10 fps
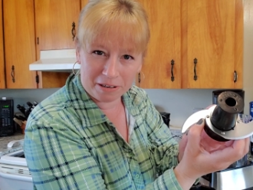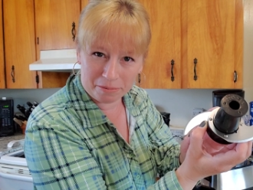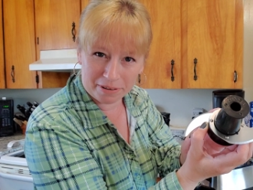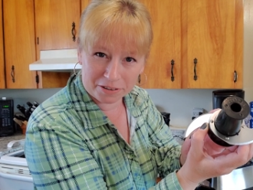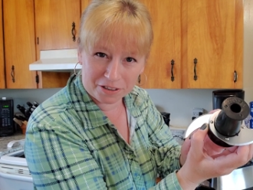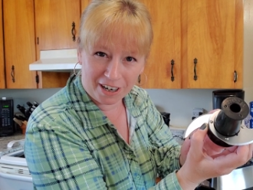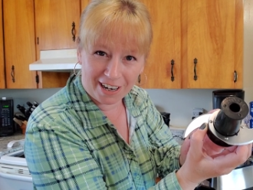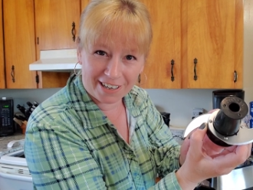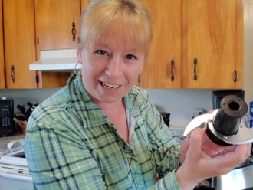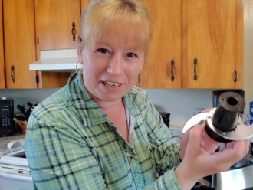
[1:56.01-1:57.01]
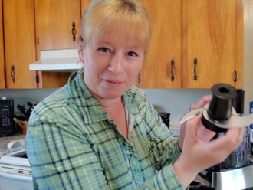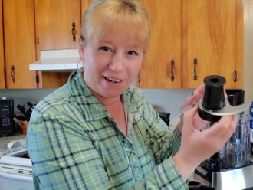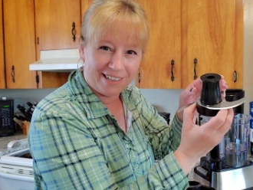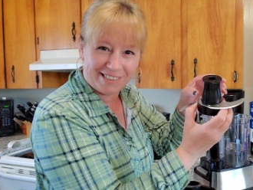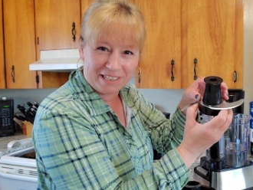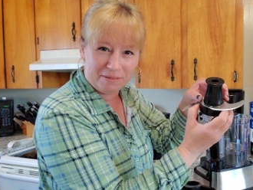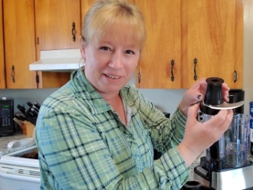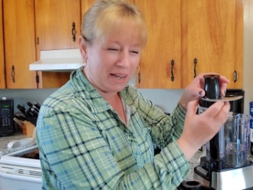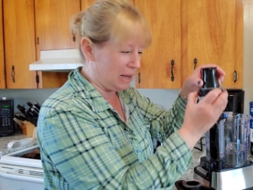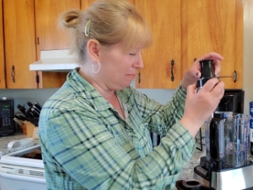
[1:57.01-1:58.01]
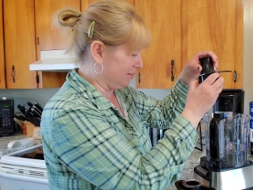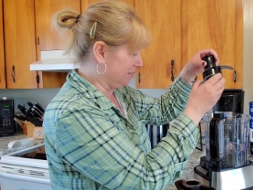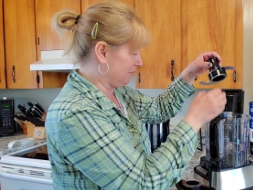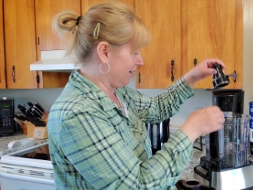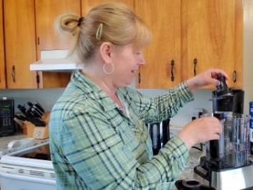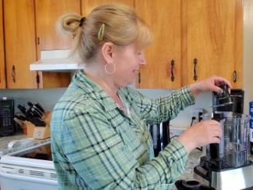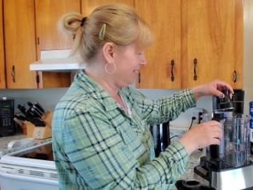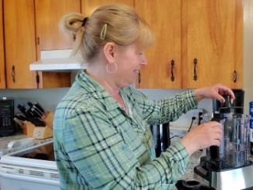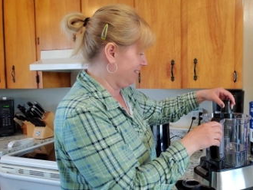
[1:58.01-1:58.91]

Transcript: We'll try it anyway and see what happens, right?